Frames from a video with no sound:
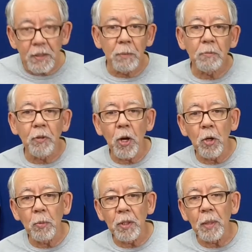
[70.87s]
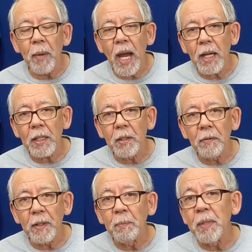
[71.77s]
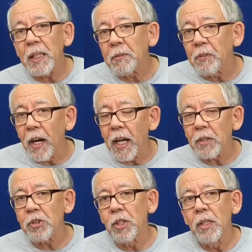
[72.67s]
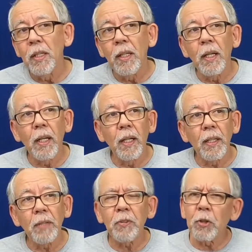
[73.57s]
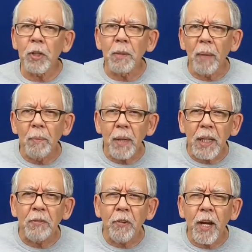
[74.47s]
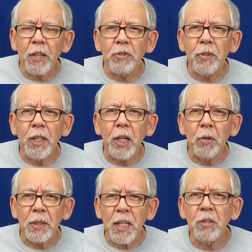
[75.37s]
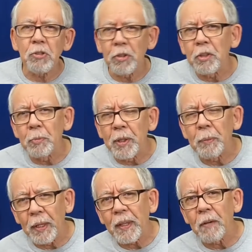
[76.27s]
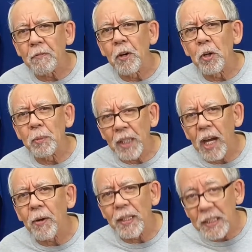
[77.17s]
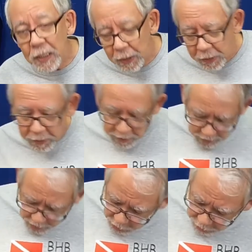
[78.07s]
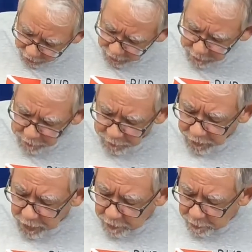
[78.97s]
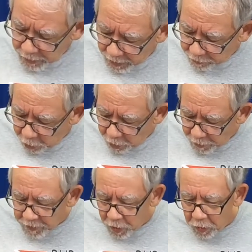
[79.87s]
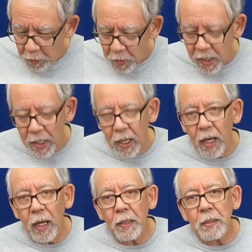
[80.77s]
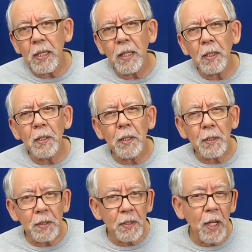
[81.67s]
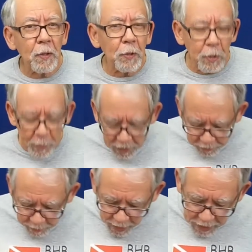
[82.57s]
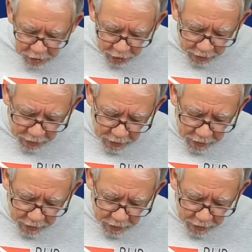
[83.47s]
some foam on the back of the MiniFlash. If you look at my MiniFlash video, it tells you a little bit about that foam and how I did it. Okay, but I've also done another little bit of magic.